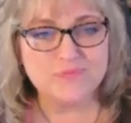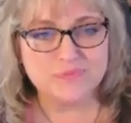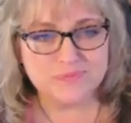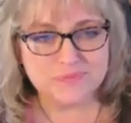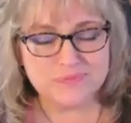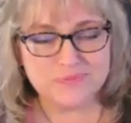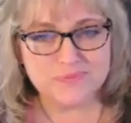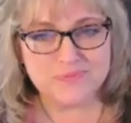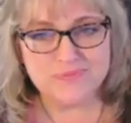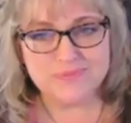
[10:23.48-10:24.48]

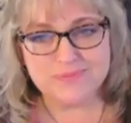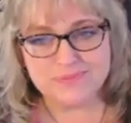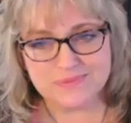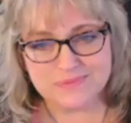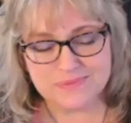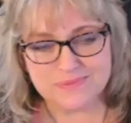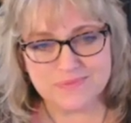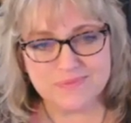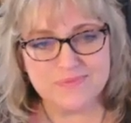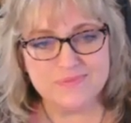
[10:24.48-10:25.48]

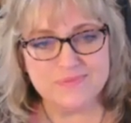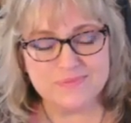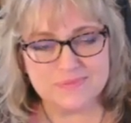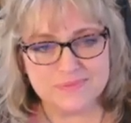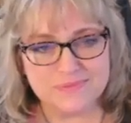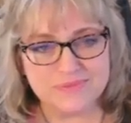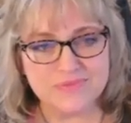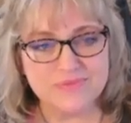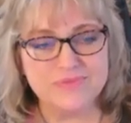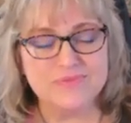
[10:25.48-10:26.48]

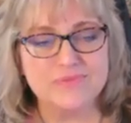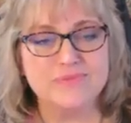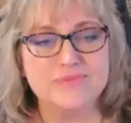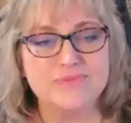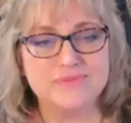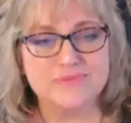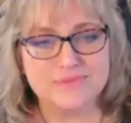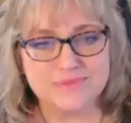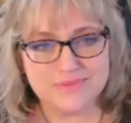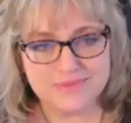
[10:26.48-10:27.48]

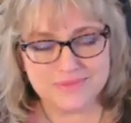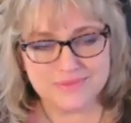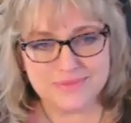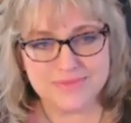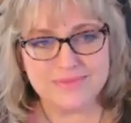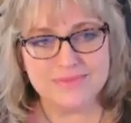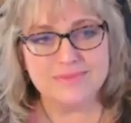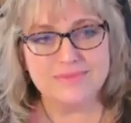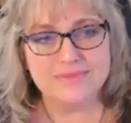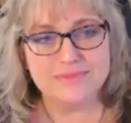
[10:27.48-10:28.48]

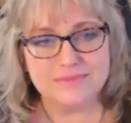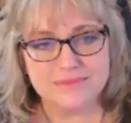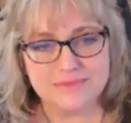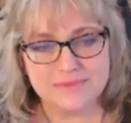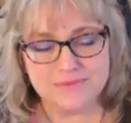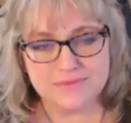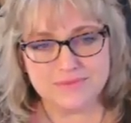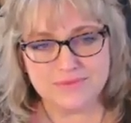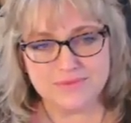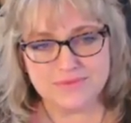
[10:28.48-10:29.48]

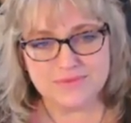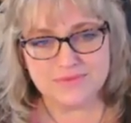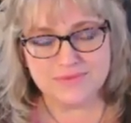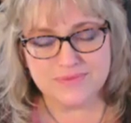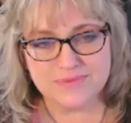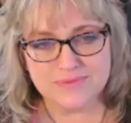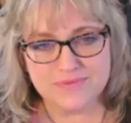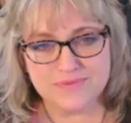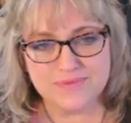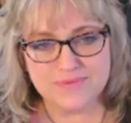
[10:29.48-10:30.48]

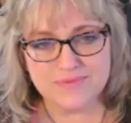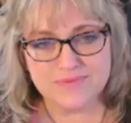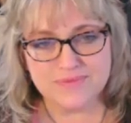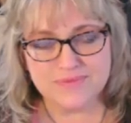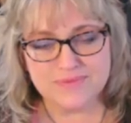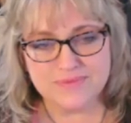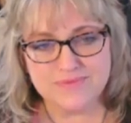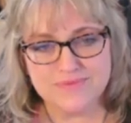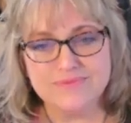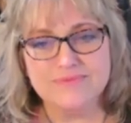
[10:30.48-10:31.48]
[no speech]